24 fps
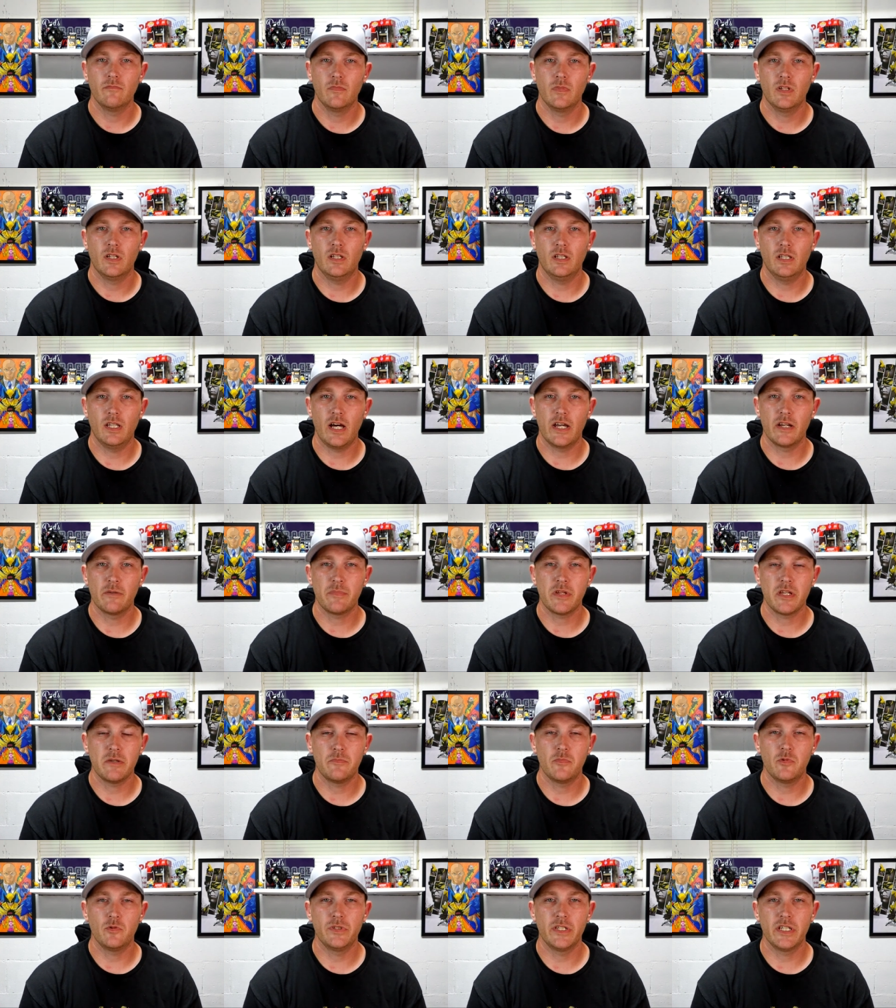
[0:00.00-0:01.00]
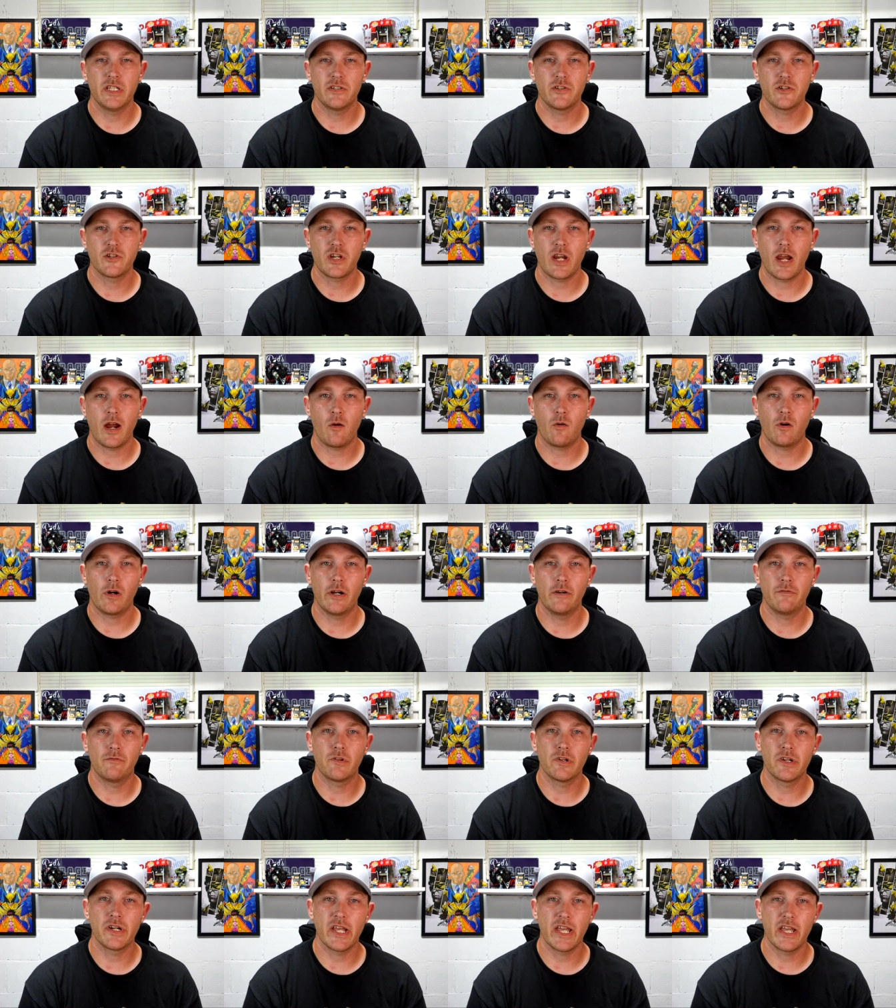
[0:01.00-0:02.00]
a lot of people didn't shower
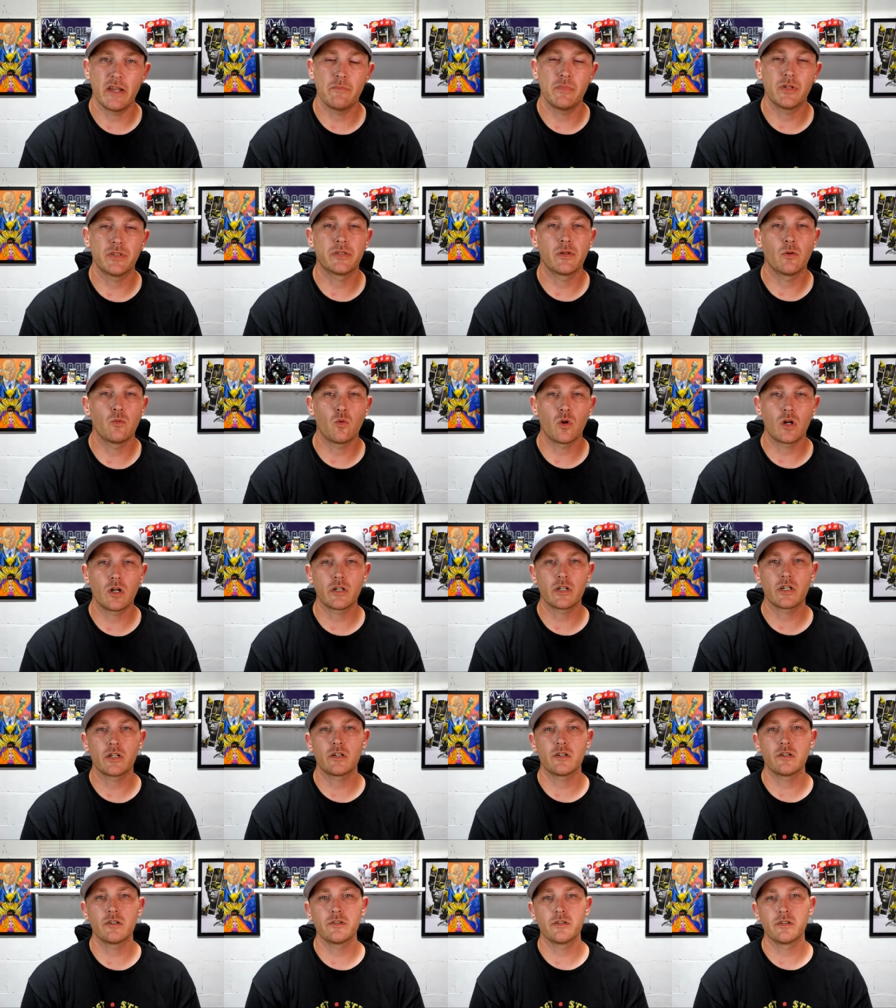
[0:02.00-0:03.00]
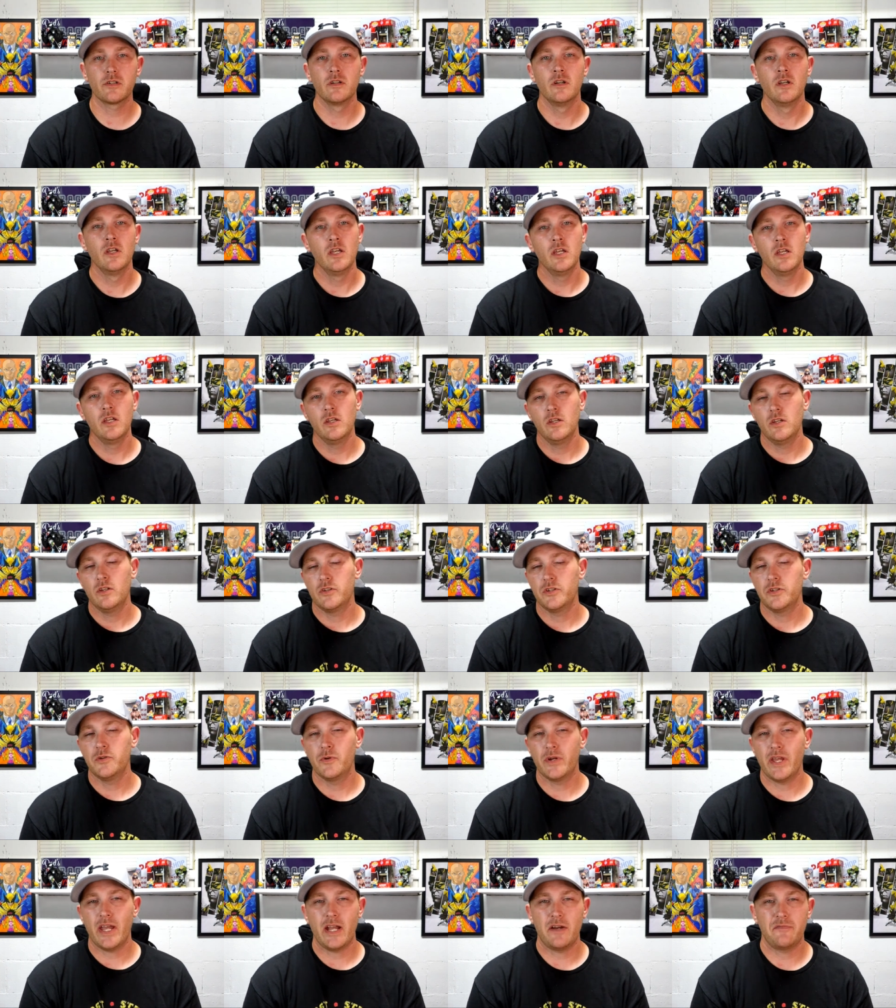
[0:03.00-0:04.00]
every day. But the workers, you
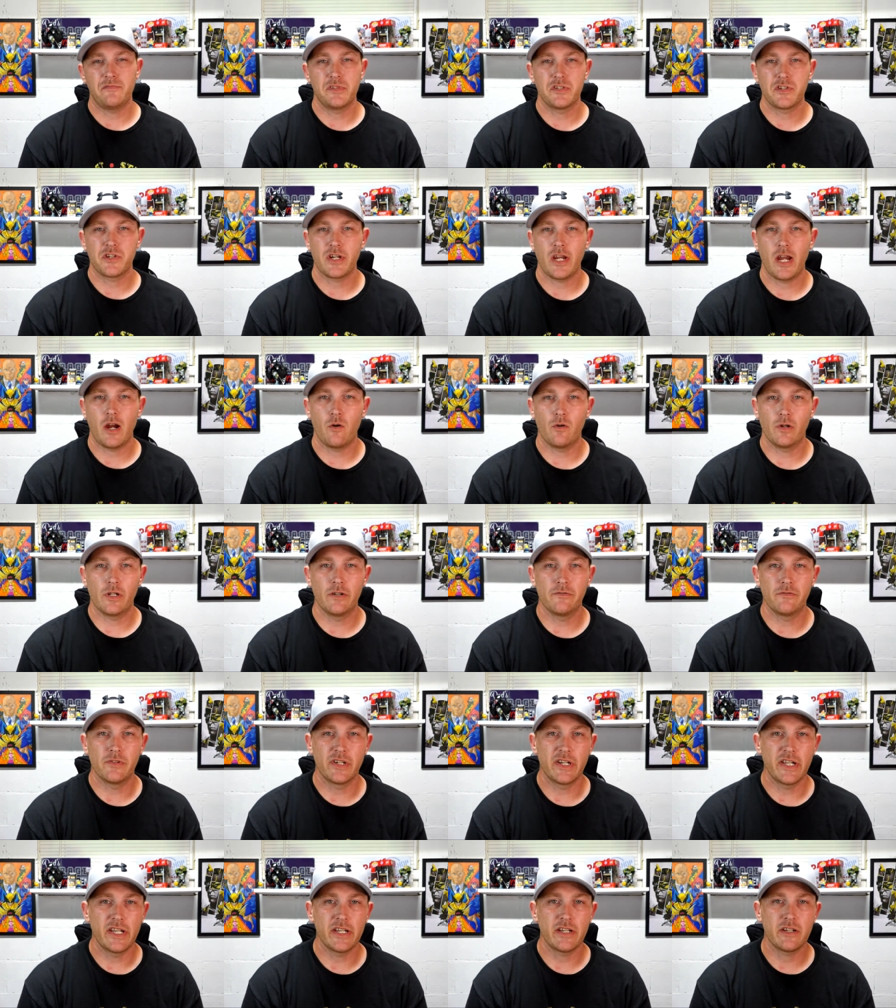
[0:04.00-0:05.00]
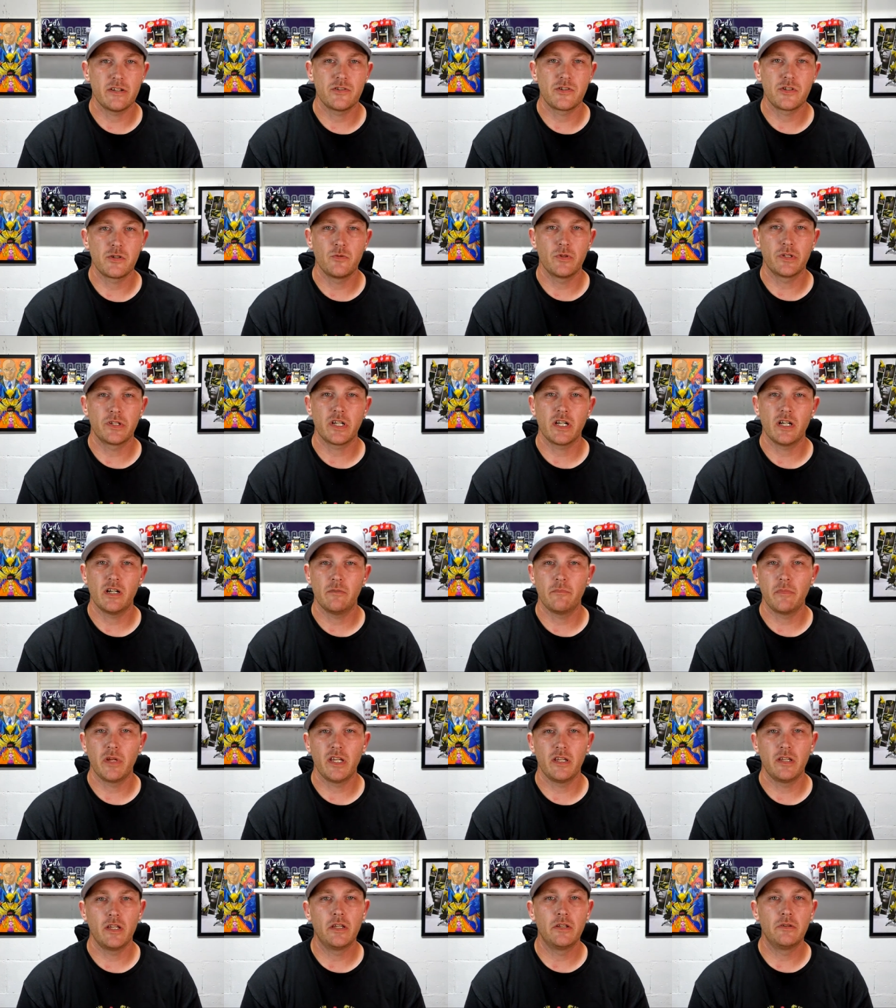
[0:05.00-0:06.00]
would have to shower every day, because you would come
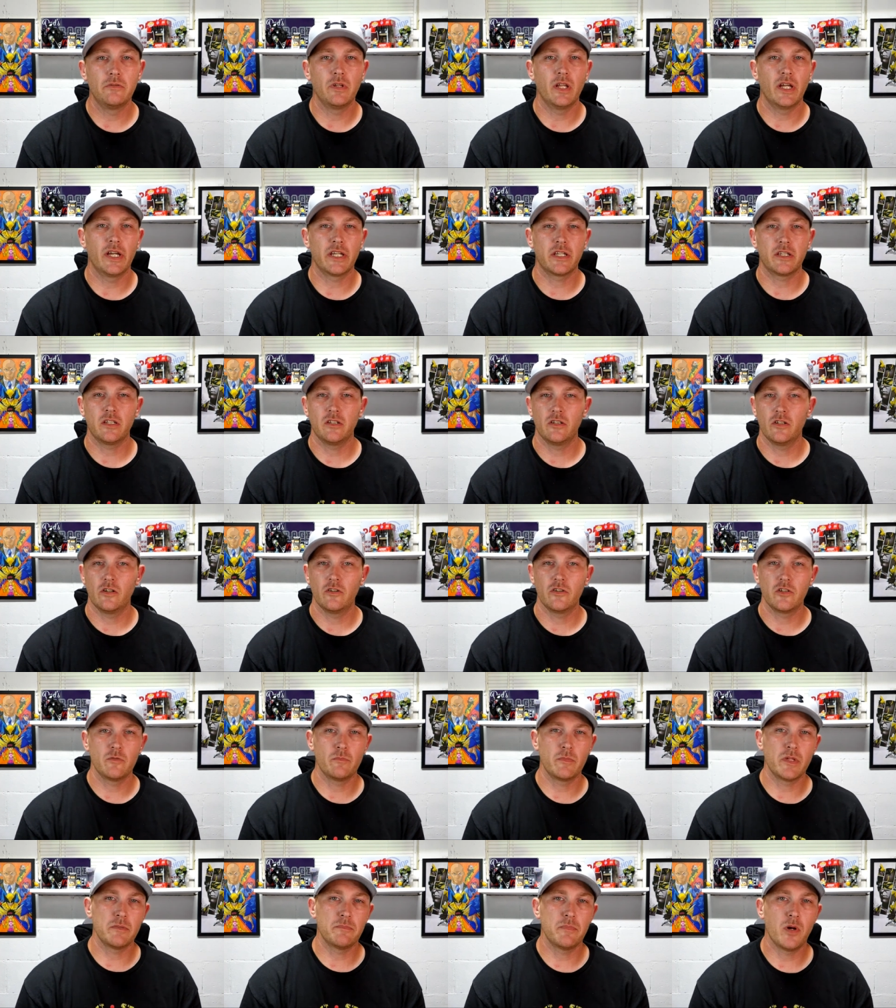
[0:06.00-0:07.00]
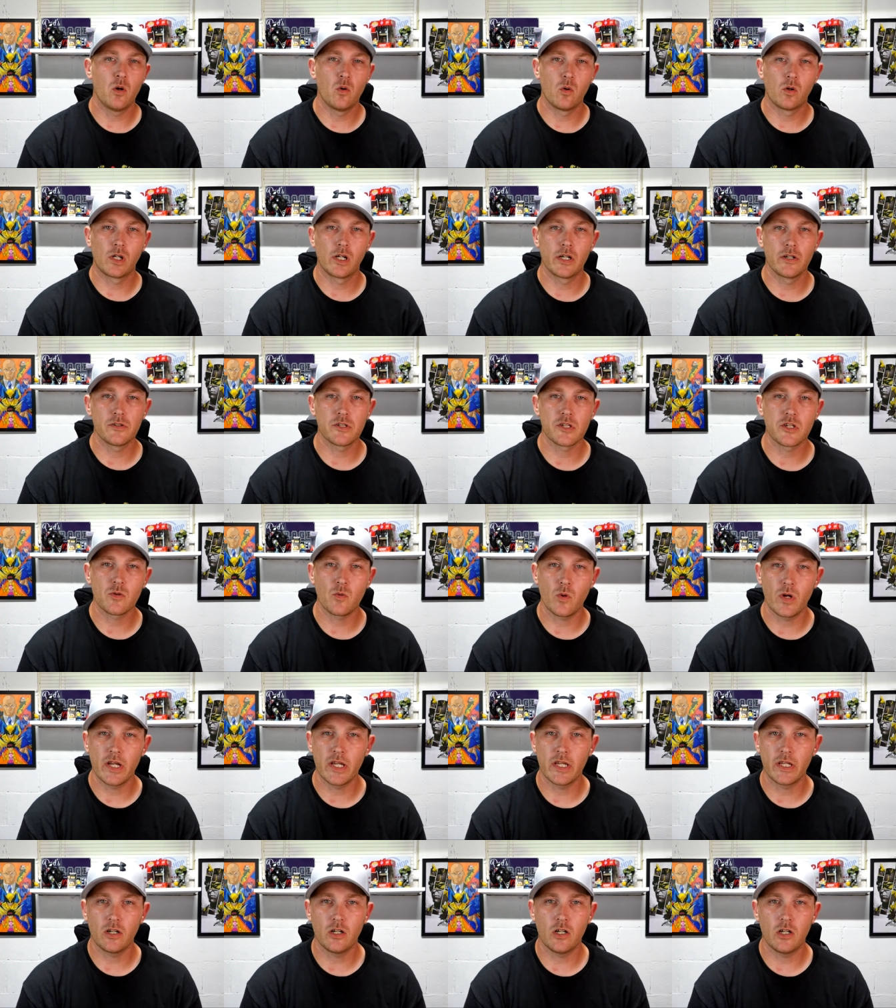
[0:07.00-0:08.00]
in, like, you know, you'd be pouring
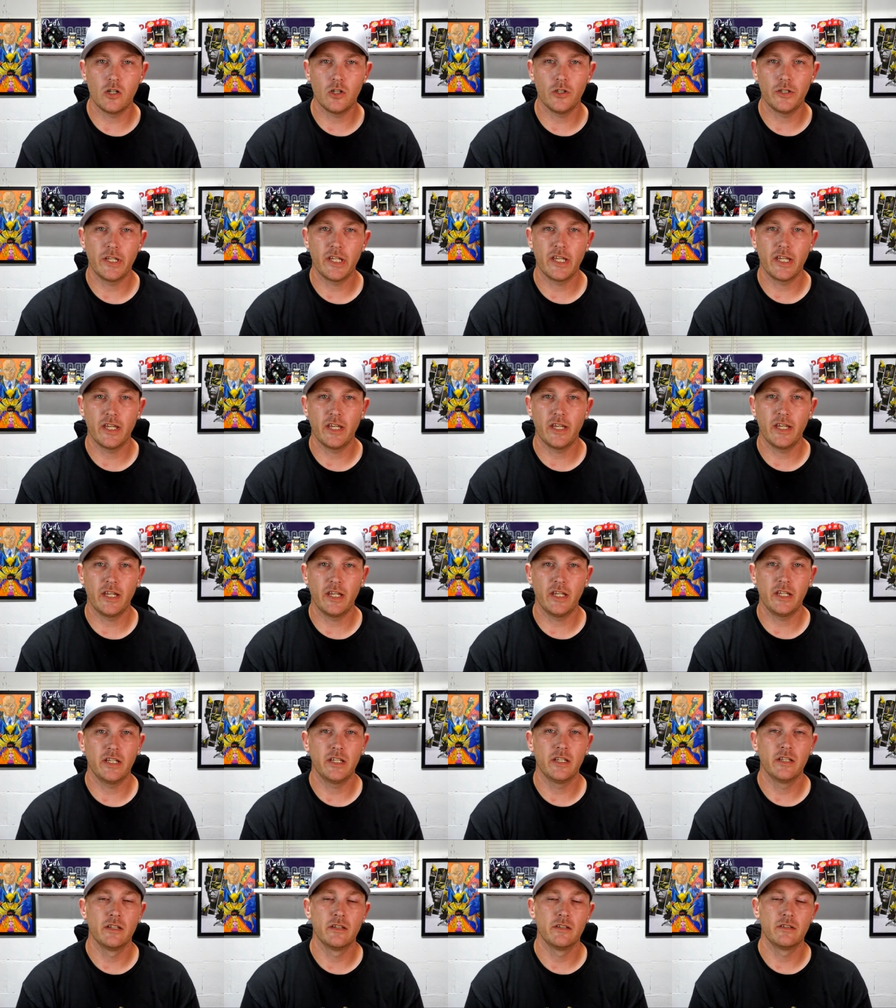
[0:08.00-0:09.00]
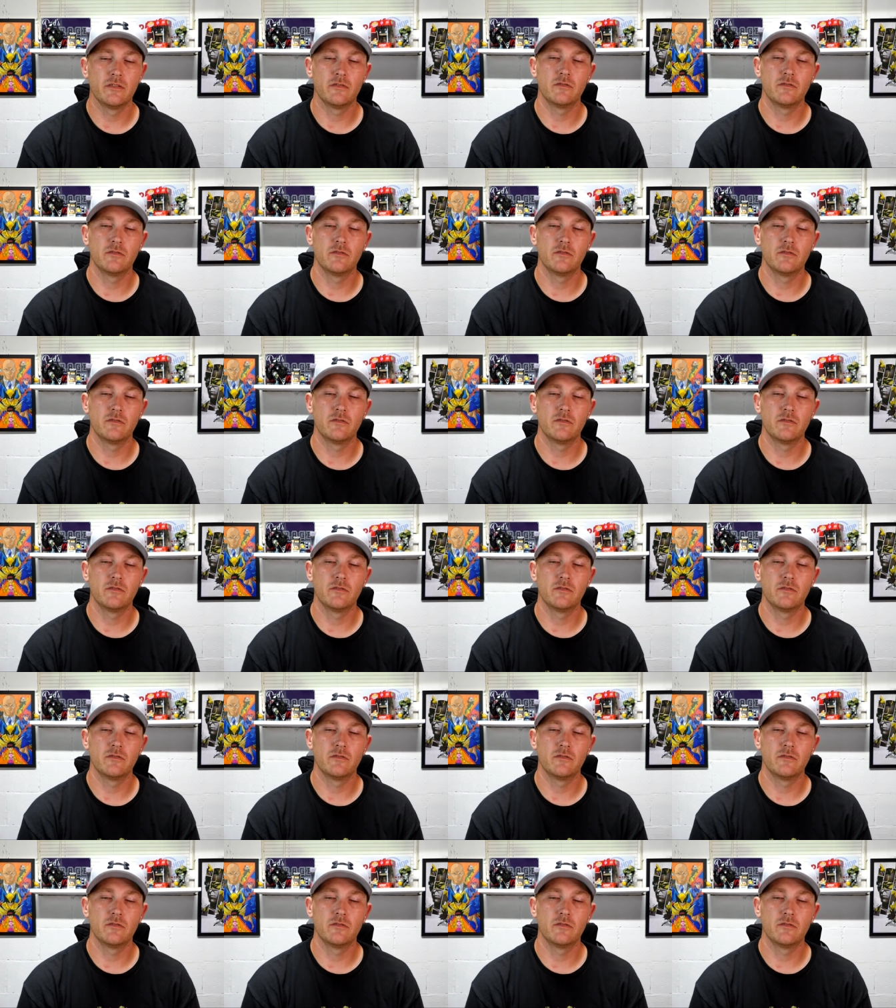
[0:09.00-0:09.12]
sweat all day.